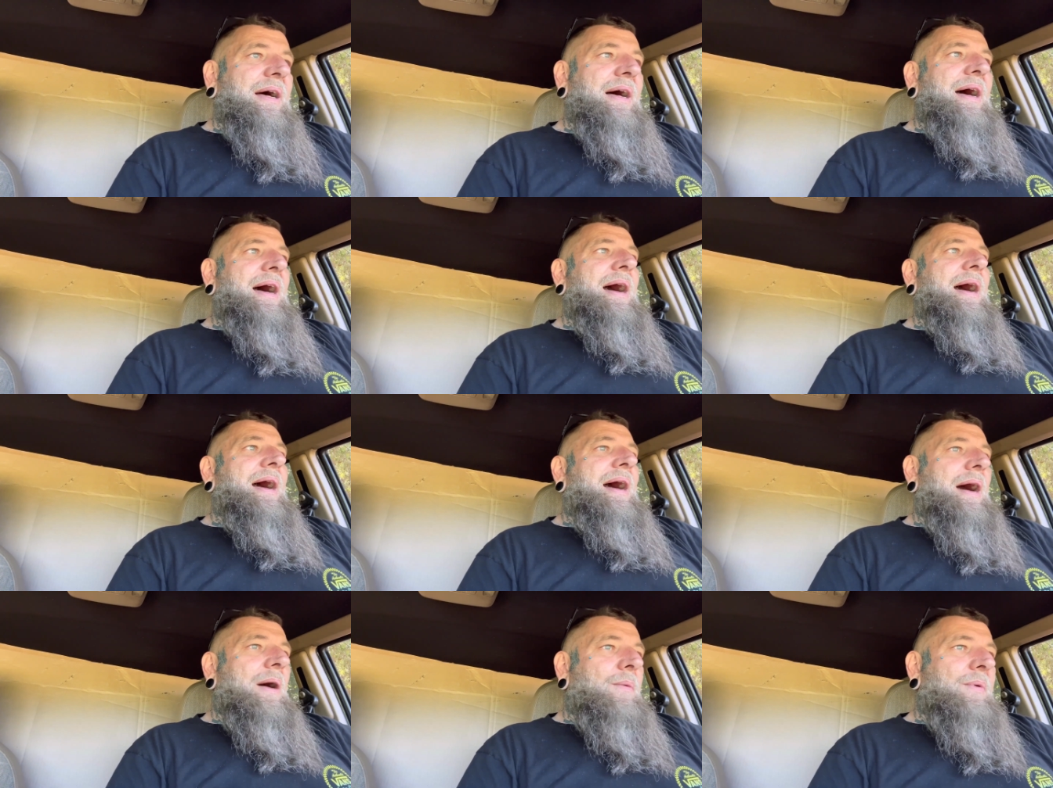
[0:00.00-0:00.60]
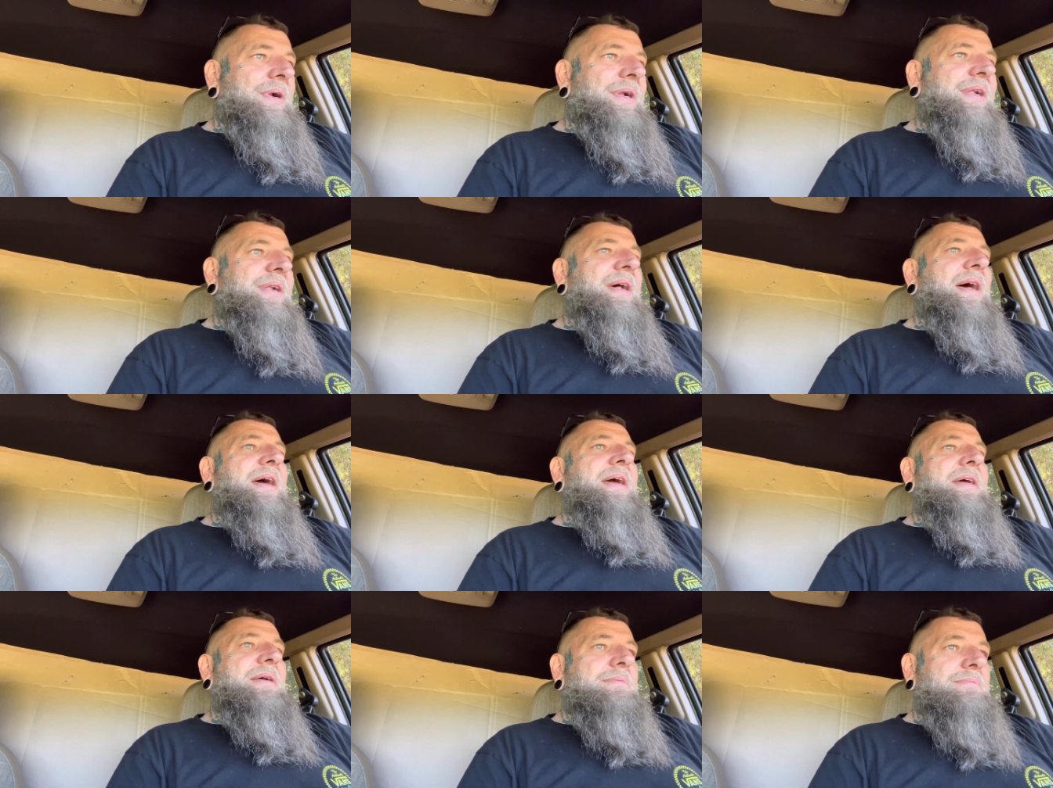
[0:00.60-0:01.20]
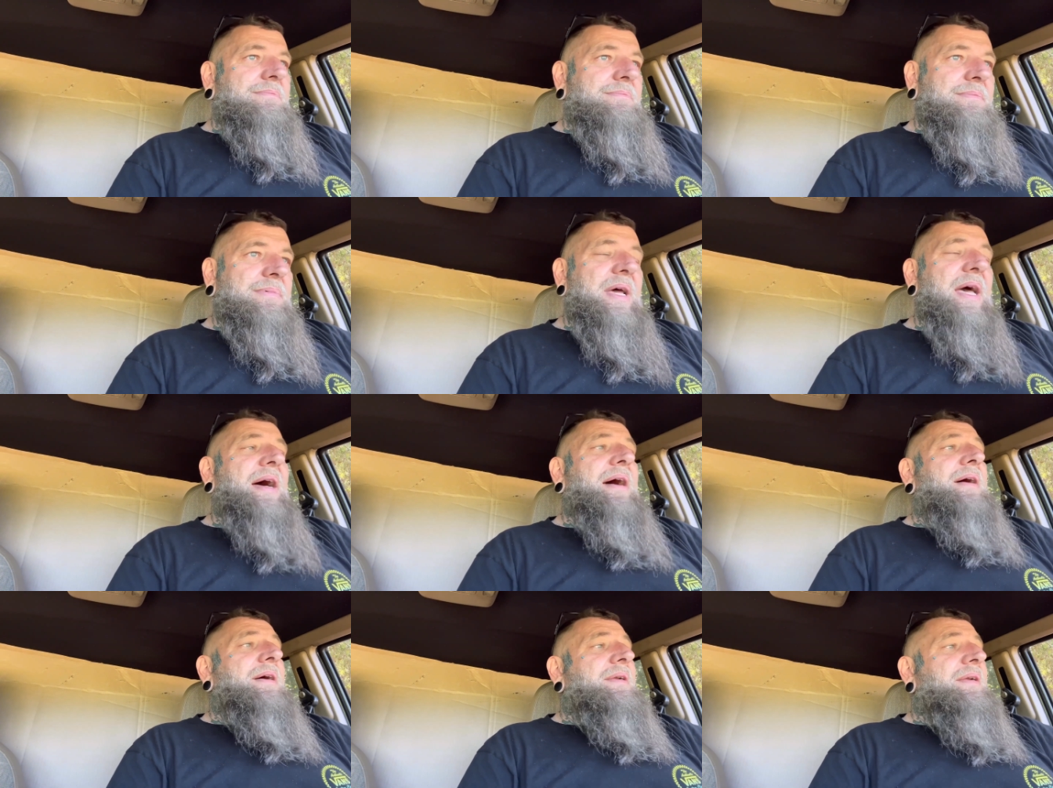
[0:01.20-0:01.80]
I, I would say,
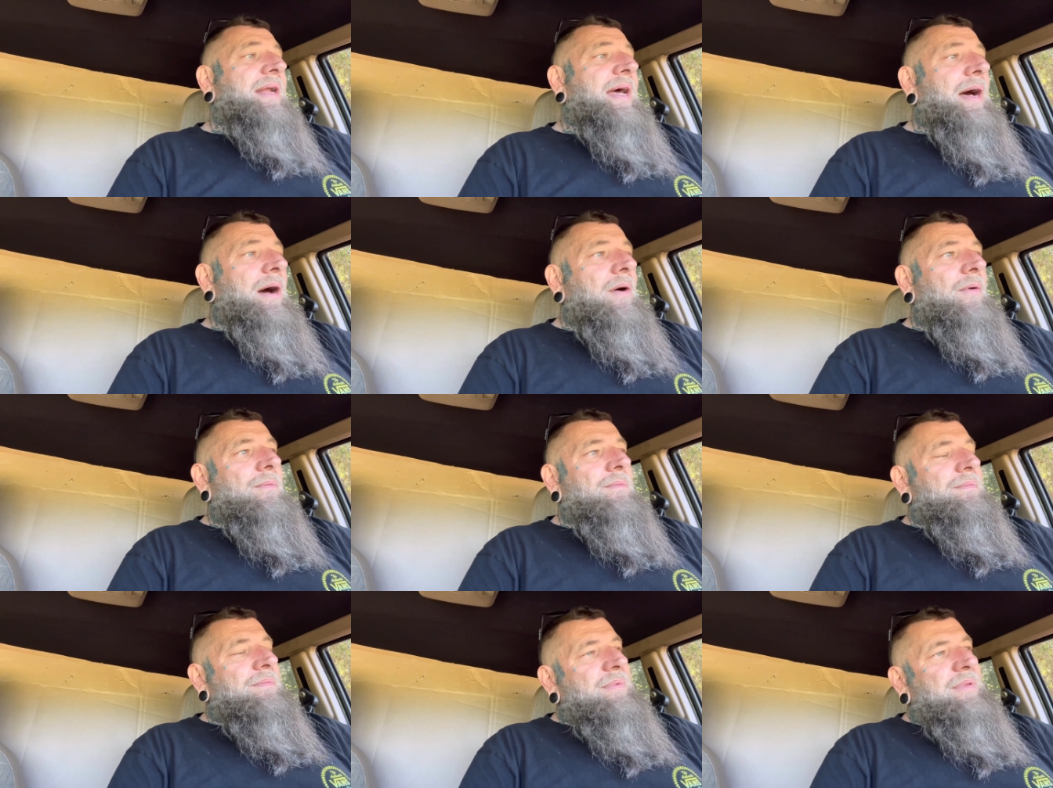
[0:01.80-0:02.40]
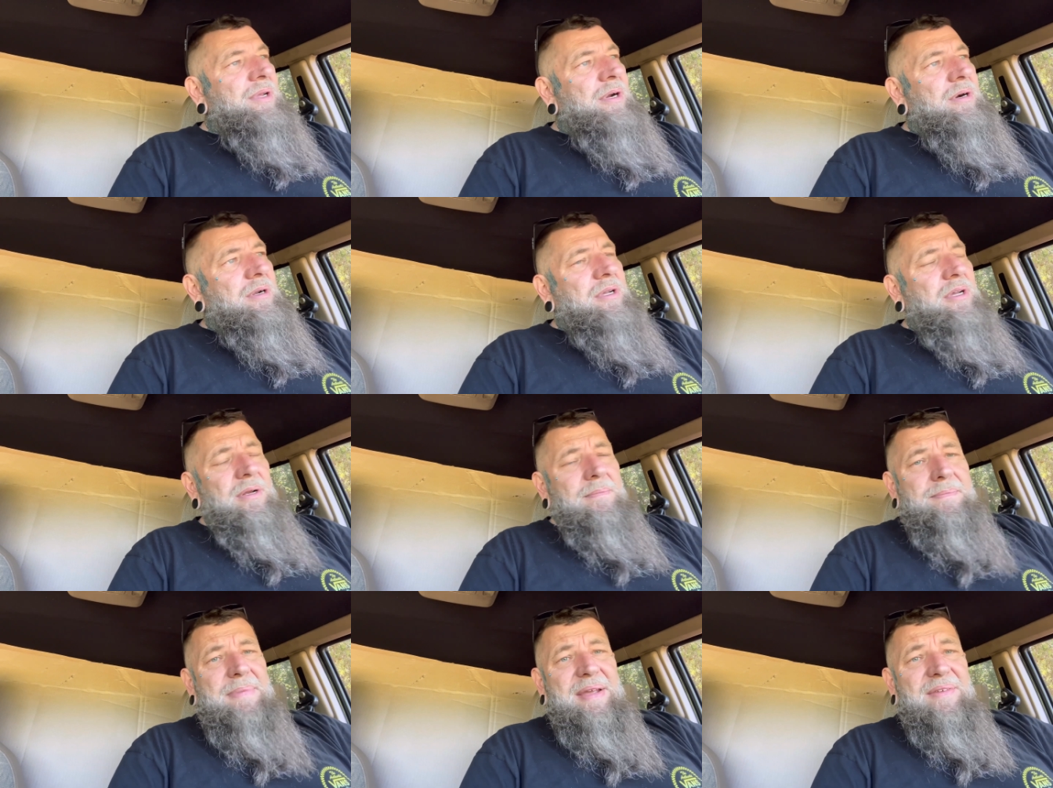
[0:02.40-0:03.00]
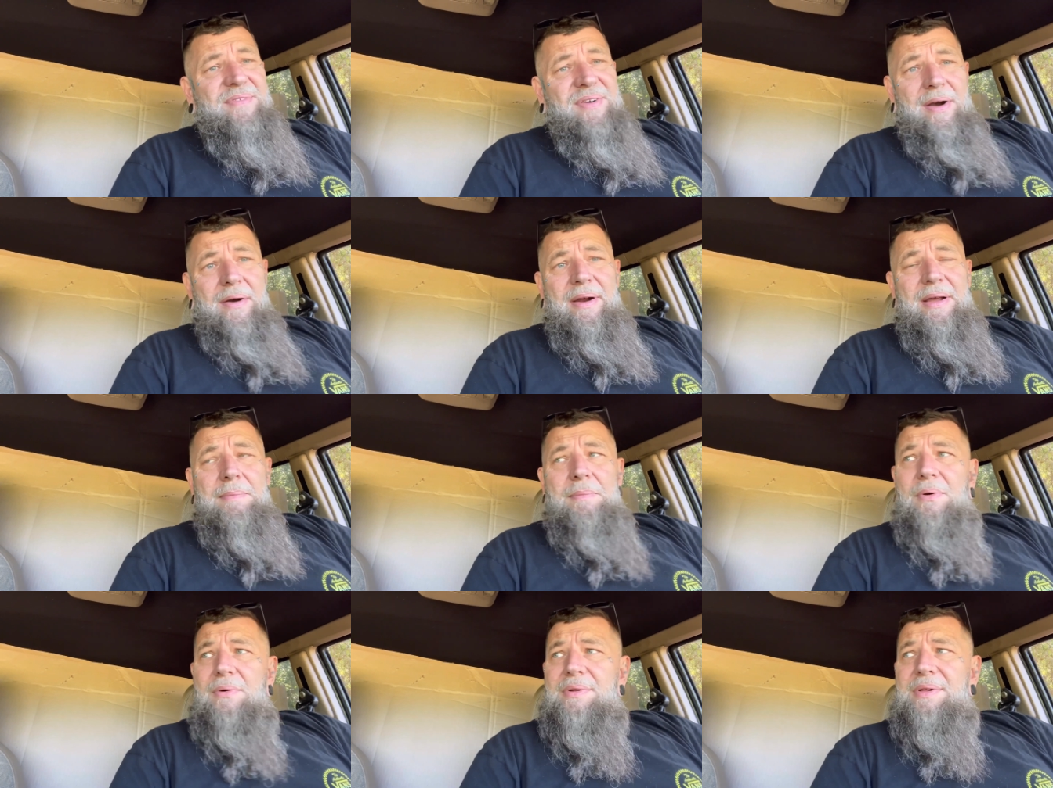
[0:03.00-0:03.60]
yeah, now there could be
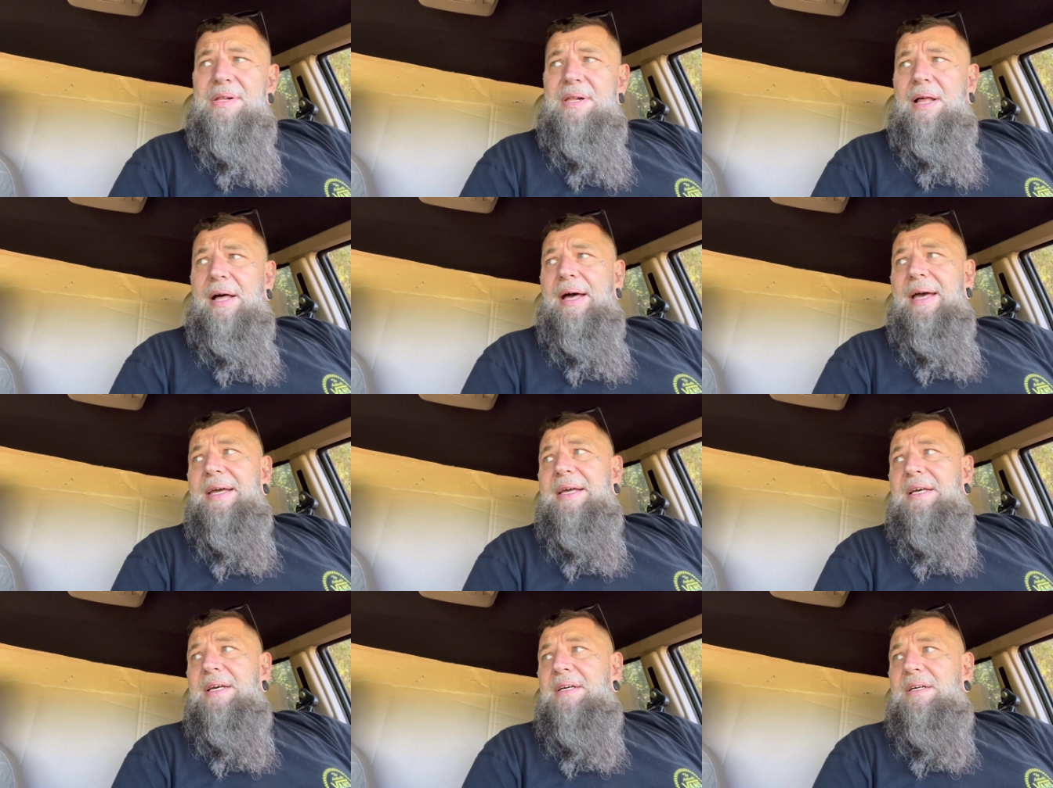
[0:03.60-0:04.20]
variables like